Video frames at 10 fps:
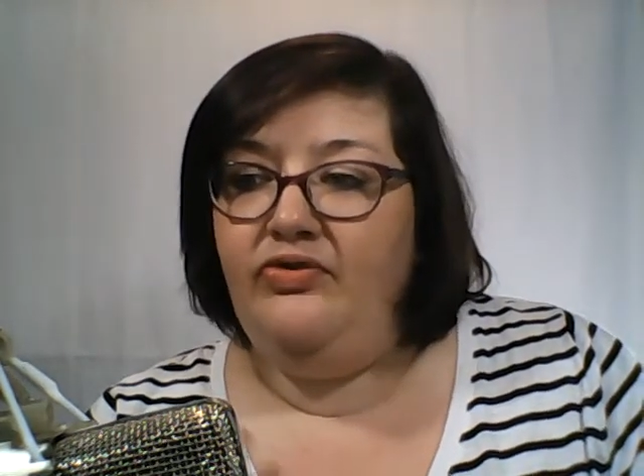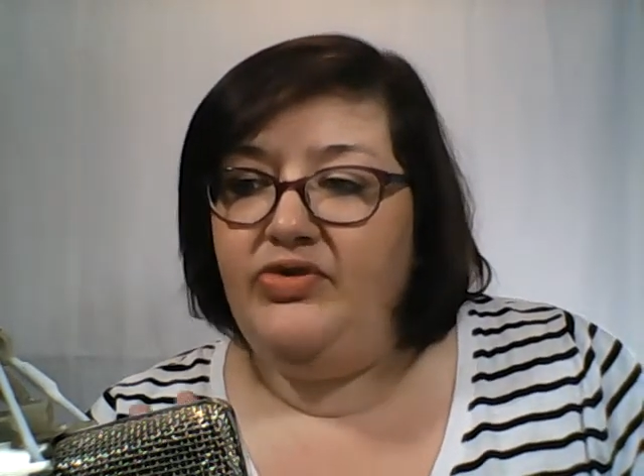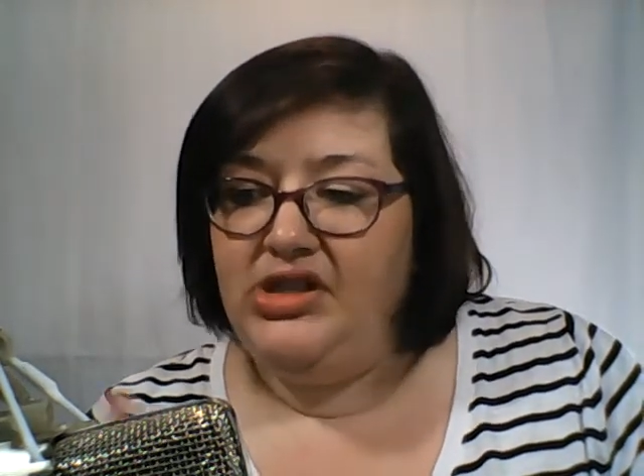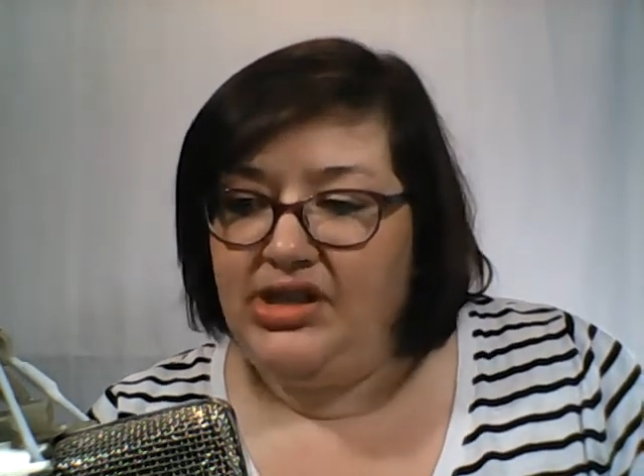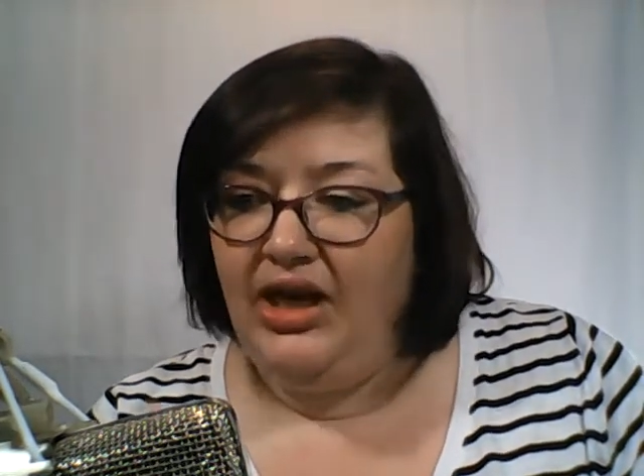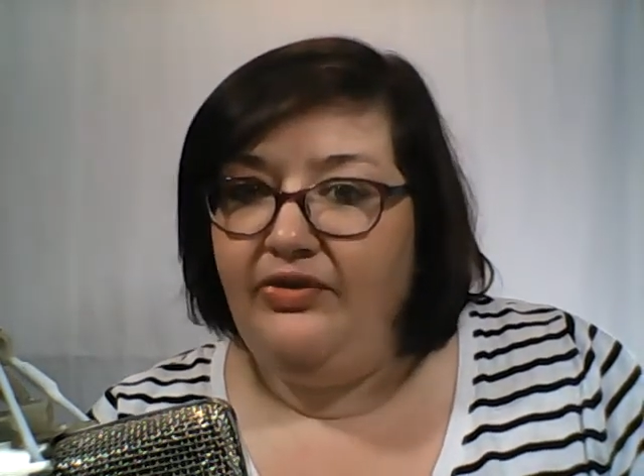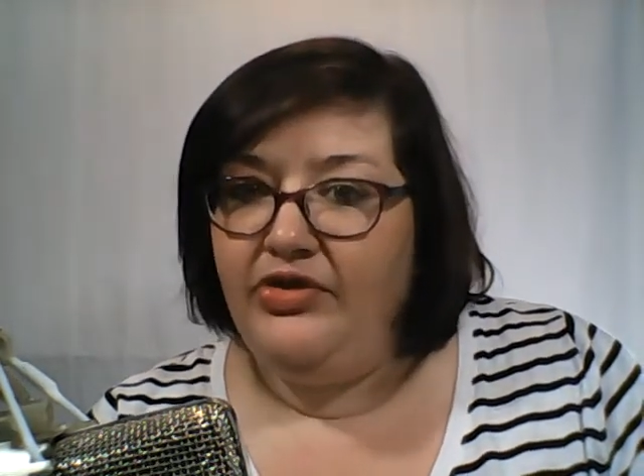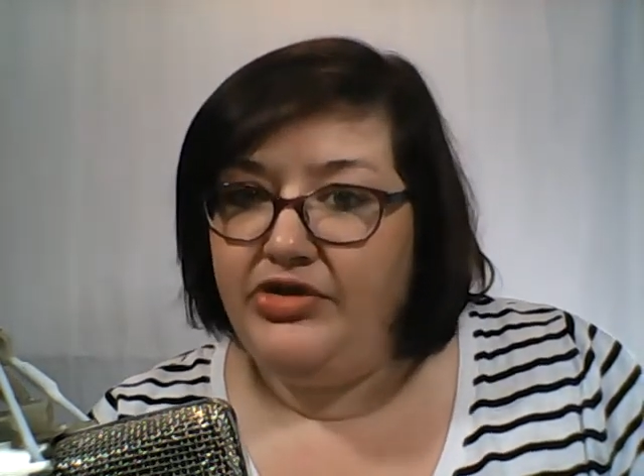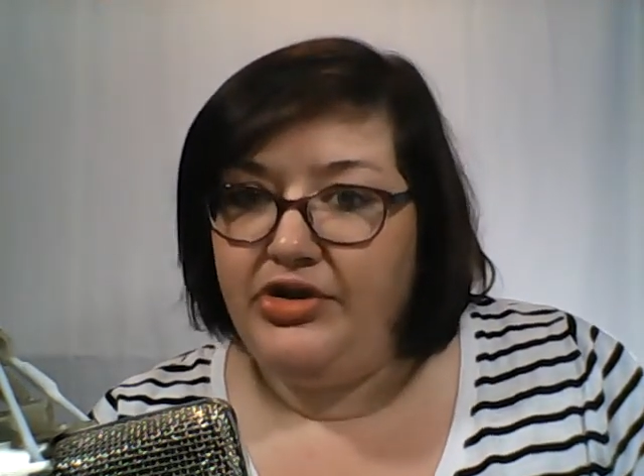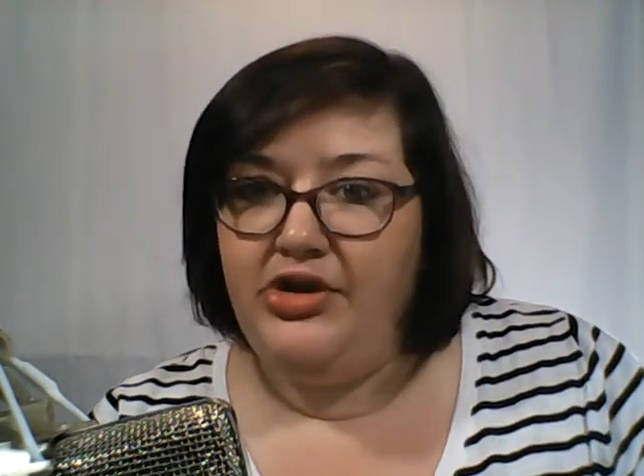decided
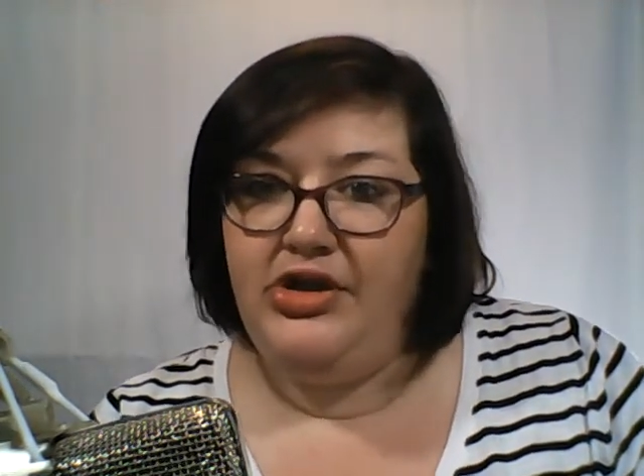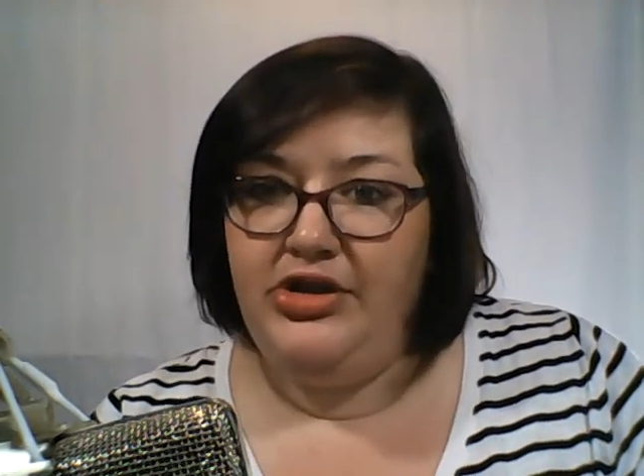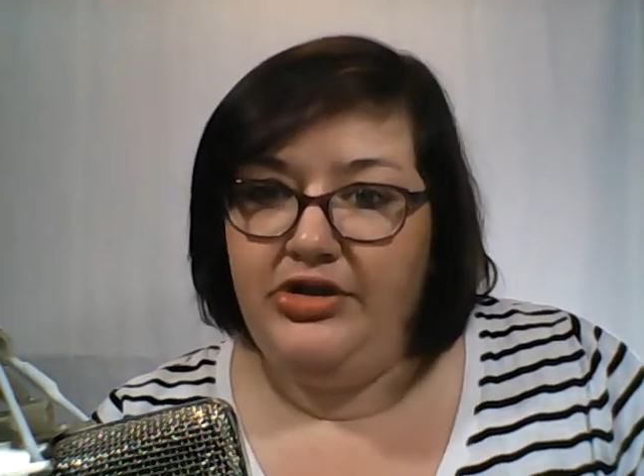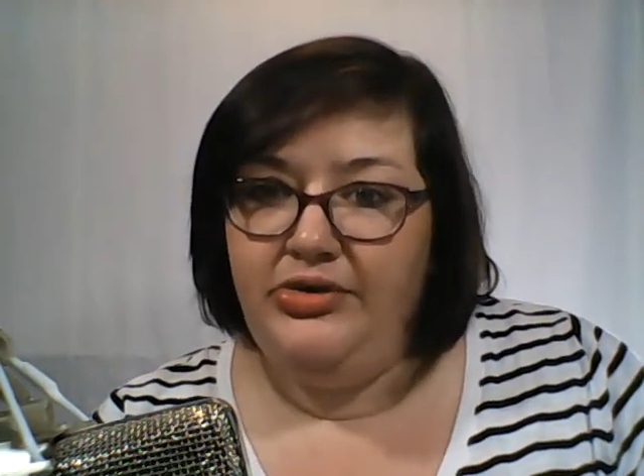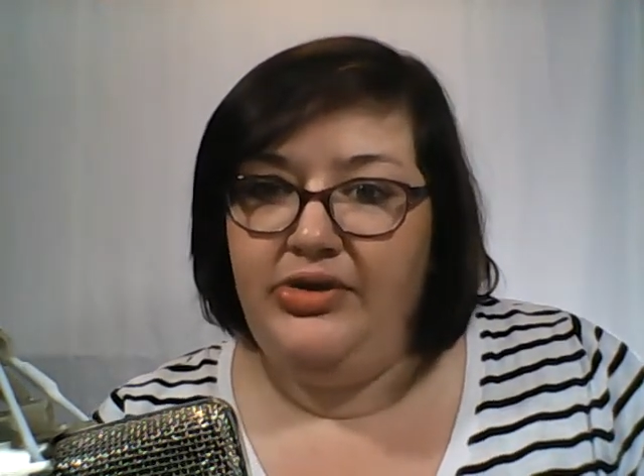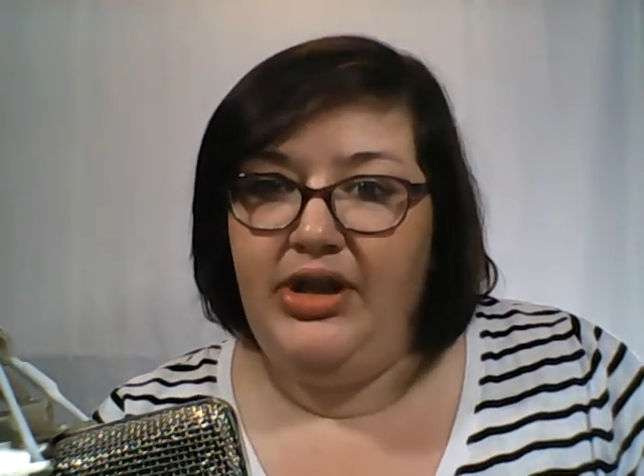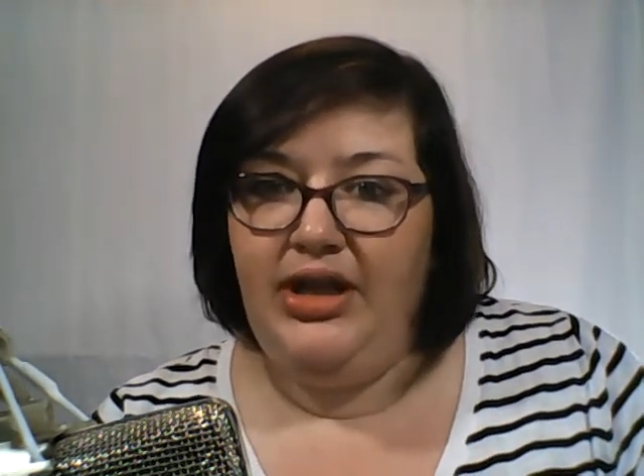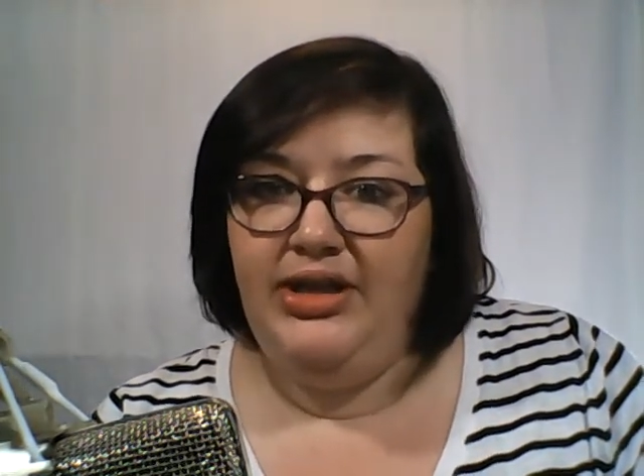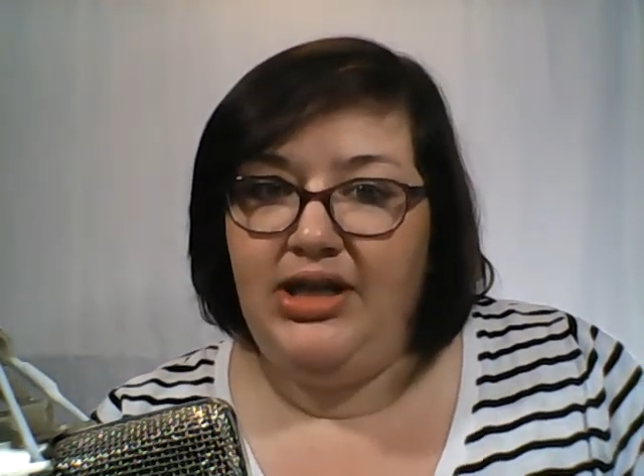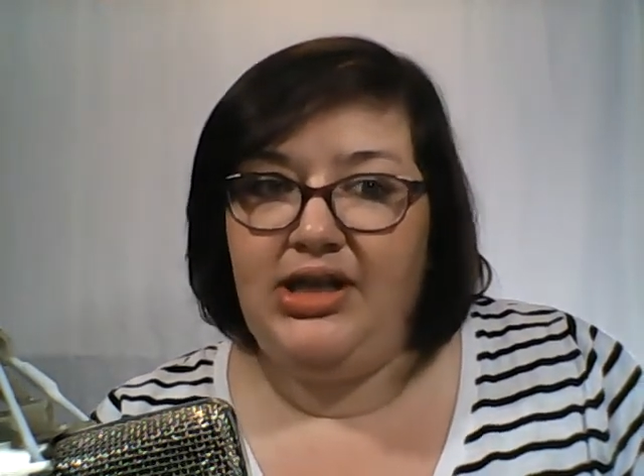for sure to do
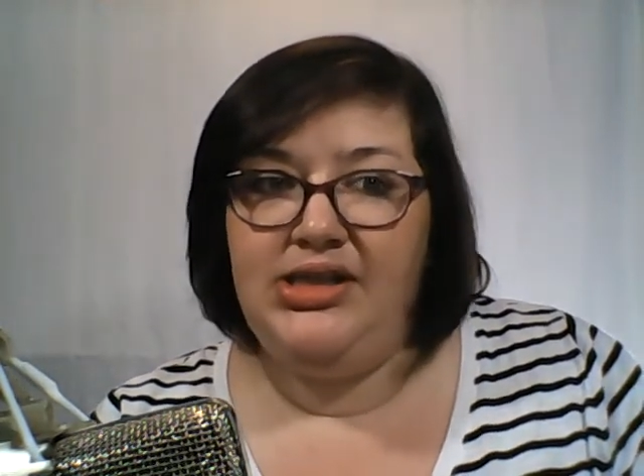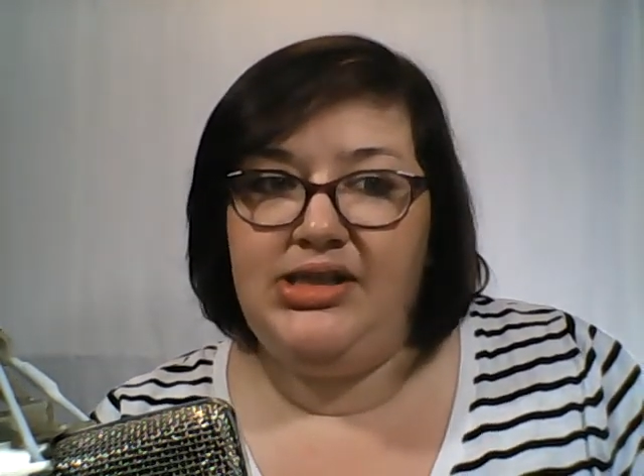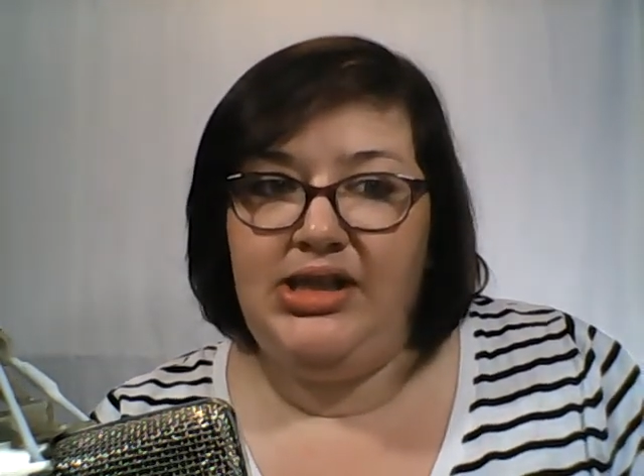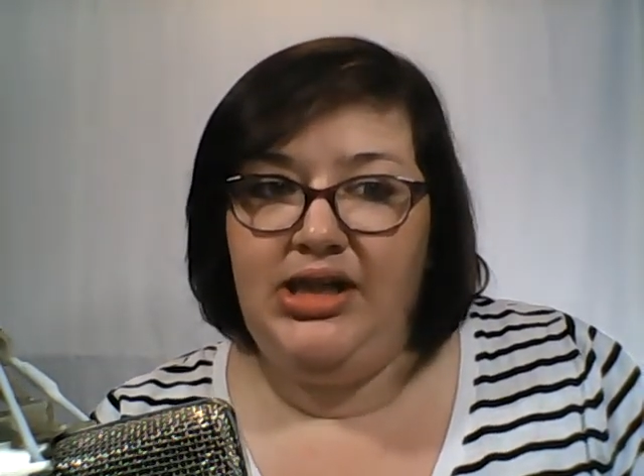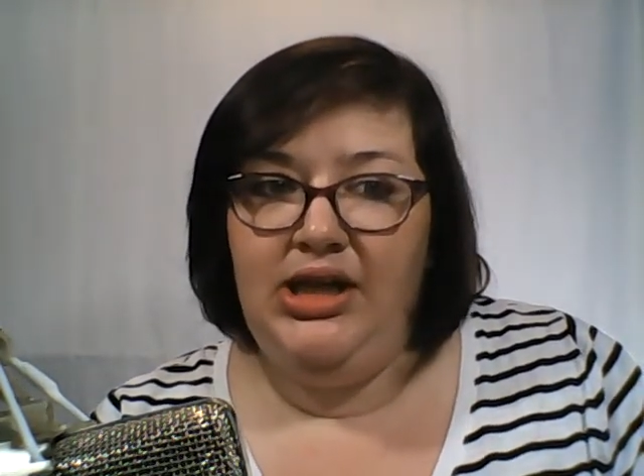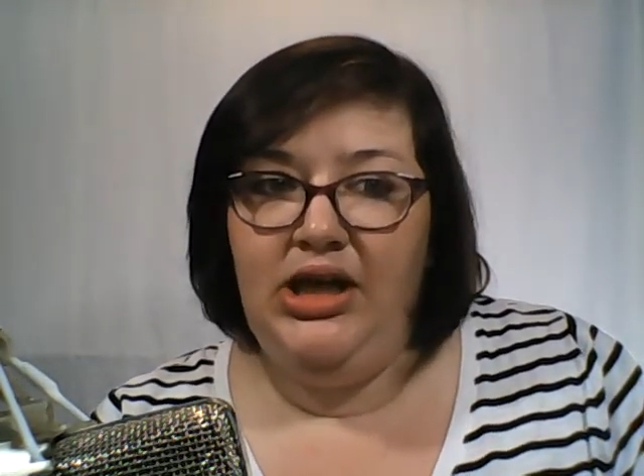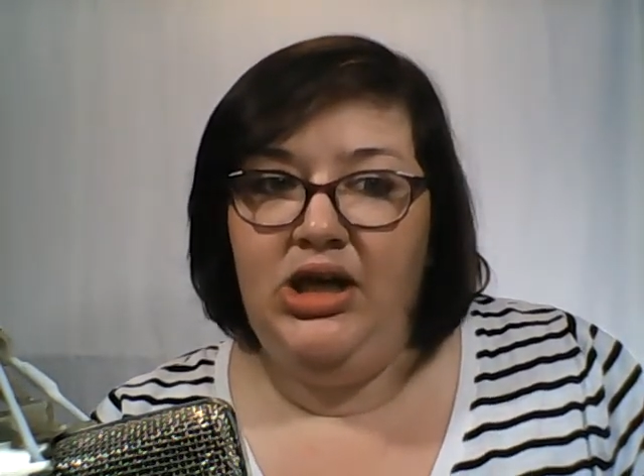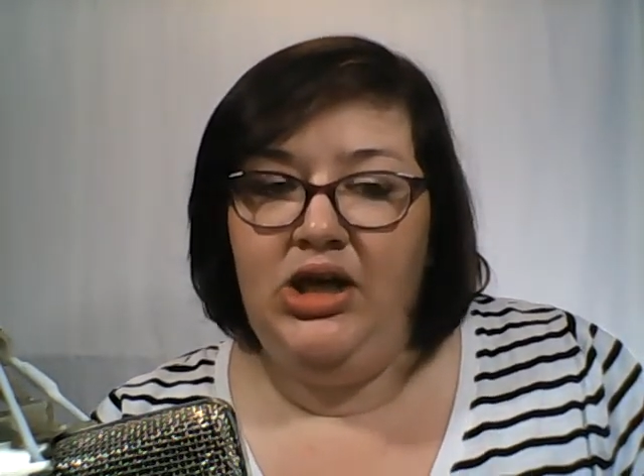the DNC